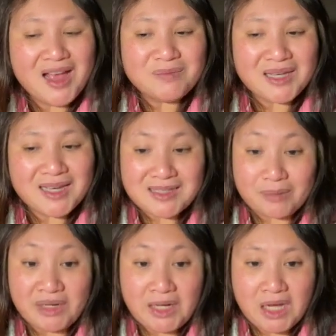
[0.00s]
because
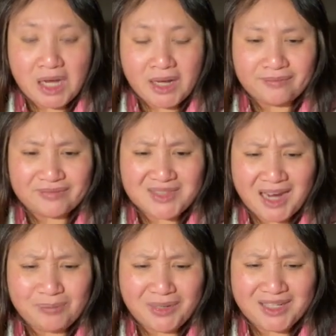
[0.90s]
I'm in a
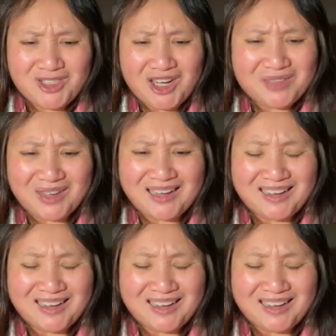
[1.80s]
tight budget when